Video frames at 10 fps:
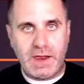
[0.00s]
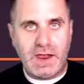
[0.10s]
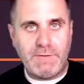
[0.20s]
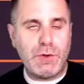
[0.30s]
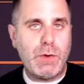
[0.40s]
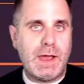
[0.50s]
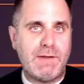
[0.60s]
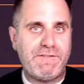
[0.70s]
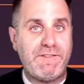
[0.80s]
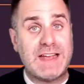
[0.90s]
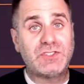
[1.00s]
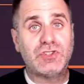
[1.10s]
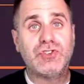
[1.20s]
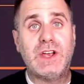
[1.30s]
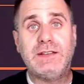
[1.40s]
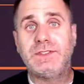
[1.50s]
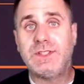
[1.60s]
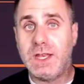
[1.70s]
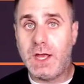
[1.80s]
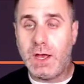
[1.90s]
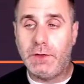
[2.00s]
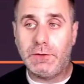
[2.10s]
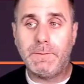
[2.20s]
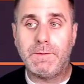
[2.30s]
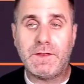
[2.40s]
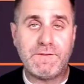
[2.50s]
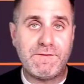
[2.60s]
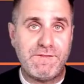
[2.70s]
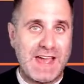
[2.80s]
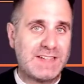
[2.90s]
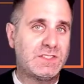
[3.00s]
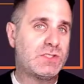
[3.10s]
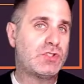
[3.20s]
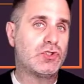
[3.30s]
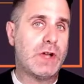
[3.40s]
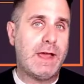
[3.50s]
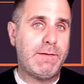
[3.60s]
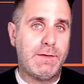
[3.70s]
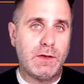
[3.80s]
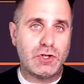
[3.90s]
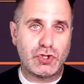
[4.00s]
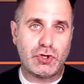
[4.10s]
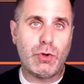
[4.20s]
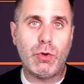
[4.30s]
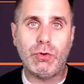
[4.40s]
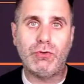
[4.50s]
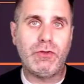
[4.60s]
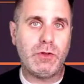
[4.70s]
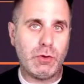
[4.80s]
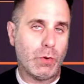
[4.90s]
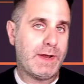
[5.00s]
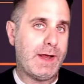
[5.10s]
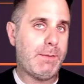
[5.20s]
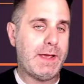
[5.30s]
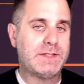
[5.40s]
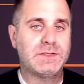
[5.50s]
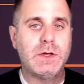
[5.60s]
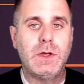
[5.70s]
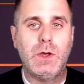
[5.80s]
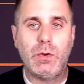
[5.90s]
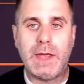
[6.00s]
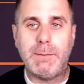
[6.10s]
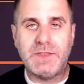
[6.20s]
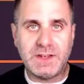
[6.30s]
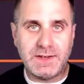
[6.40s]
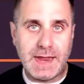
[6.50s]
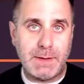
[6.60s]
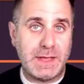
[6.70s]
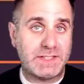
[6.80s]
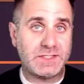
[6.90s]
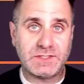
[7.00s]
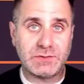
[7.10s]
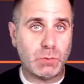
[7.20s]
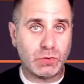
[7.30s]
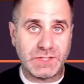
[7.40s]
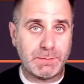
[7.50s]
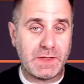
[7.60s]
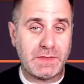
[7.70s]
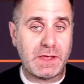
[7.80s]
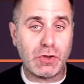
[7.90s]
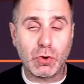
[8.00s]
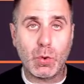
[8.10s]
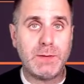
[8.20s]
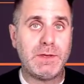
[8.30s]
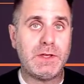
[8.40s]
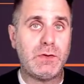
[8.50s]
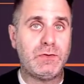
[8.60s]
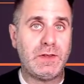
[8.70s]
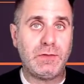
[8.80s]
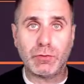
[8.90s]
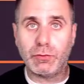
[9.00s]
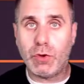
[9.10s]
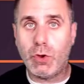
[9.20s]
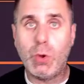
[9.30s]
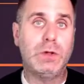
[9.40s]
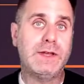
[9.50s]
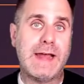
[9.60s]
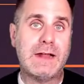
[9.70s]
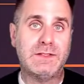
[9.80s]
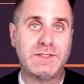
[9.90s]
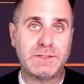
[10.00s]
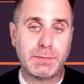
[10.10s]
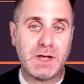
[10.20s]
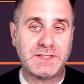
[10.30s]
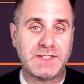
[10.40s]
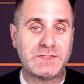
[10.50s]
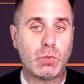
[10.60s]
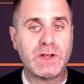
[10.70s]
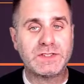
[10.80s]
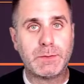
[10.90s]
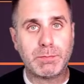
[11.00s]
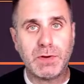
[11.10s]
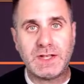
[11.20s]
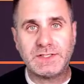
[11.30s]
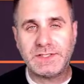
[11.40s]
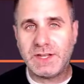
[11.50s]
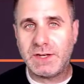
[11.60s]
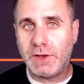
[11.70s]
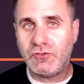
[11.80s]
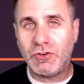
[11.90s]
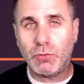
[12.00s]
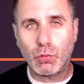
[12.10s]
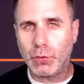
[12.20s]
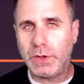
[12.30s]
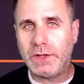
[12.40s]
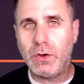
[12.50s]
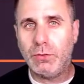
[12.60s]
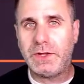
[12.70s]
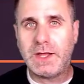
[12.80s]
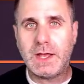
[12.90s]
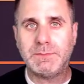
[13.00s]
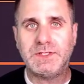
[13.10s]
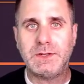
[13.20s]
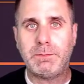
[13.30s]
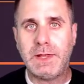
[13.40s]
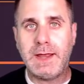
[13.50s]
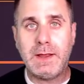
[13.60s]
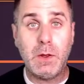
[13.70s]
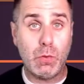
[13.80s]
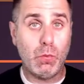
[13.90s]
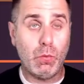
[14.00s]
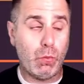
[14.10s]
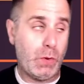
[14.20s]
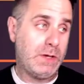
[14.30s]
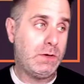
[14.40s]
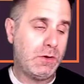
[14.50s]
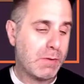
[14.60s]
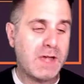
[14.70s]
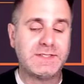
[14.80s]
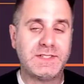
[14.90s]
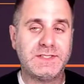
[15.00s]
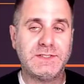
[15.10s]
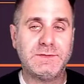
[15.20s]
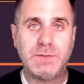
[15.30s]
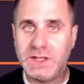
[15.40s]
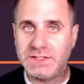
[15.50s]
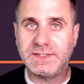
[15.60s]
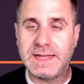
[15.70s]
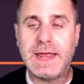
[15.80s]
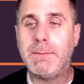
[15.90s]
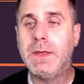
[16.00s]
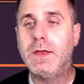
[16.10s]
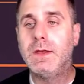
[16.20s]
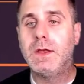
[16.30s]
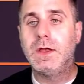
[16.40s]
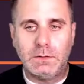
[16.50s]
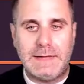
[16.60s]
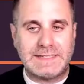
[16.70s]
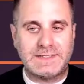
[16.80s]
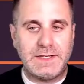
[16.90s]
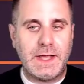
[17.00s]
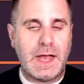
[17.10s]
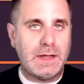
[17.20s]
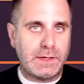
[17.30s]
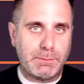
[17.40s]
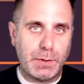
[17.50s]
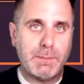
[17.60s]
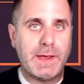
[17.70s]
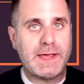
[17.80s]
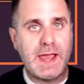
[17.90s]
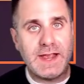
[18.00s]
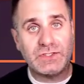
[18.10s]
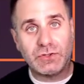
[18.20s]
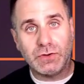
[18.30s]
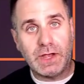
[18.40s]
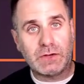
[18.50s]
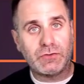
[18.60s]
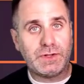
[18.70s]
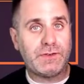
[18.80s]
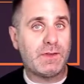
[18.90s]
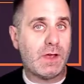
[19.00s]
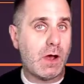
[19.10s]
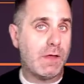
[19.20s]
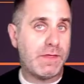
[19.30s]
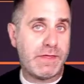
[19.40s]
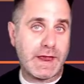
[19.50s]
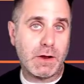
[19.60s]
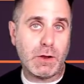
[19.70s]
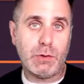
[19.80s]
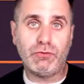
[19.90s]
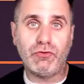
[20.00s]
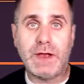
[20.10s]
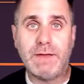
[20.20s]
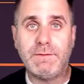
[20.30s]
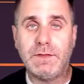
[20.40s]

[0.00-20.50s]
If you have faster drives than the fastest drive should hold your database. Okay, the database is something that you're going to be using through the whole analysis process, whereas the processing engine really only comes into play when you're processing, hence the name. Lastly, I like to put my case directories on their own drive.